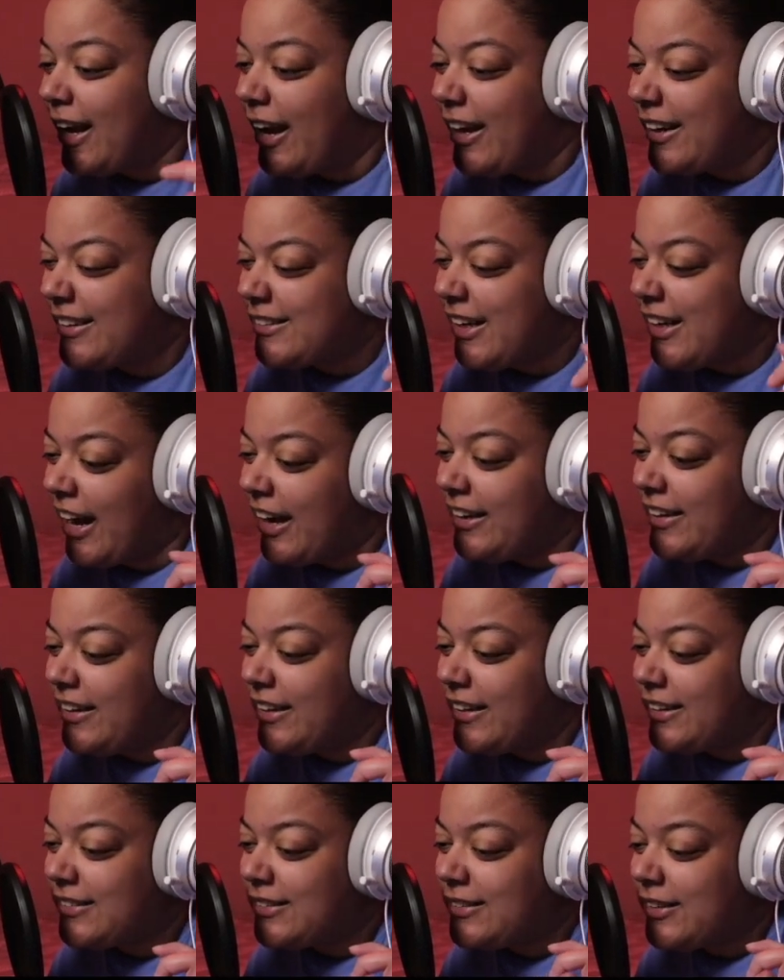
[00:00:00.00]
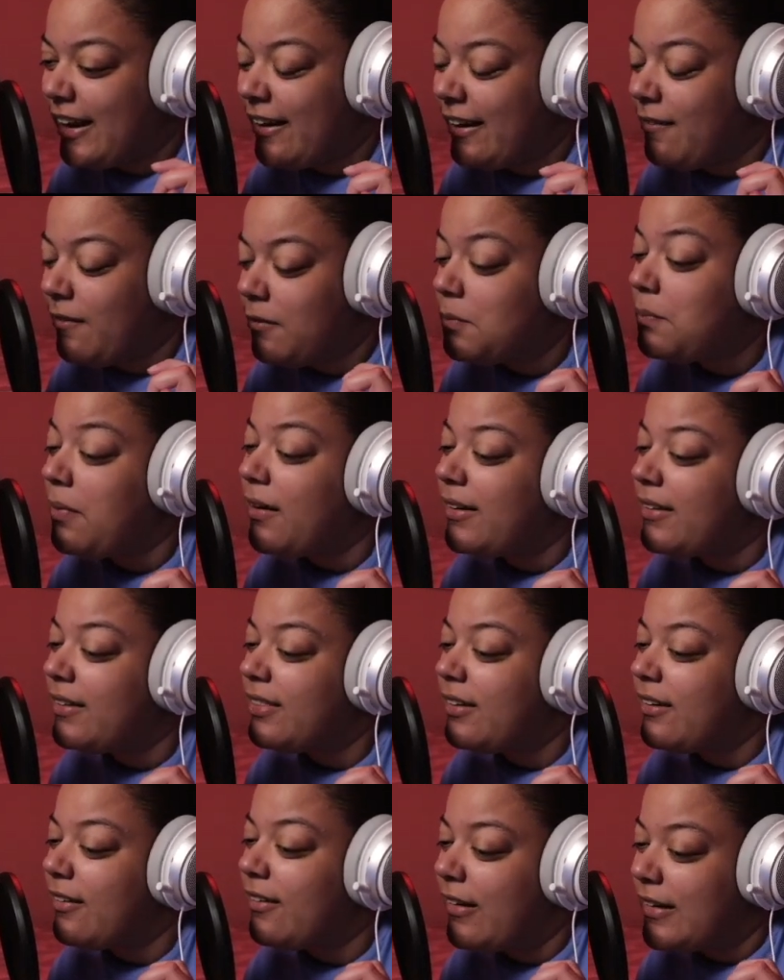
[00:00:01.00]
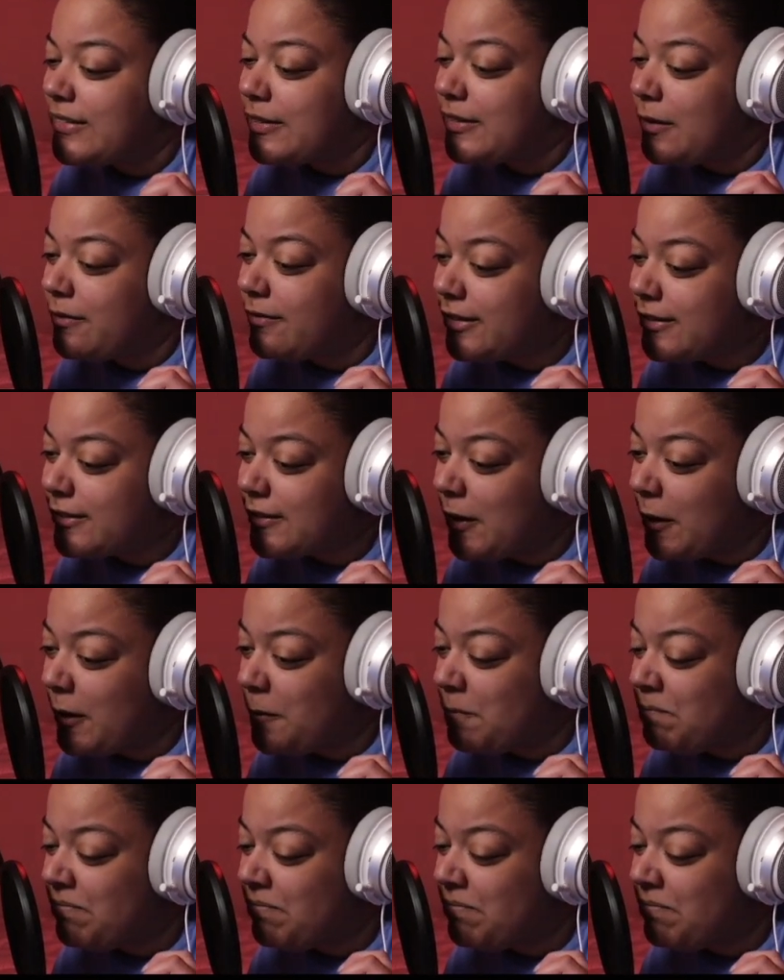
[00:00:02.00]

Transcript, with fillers: a tiny integral part of the crossover. So,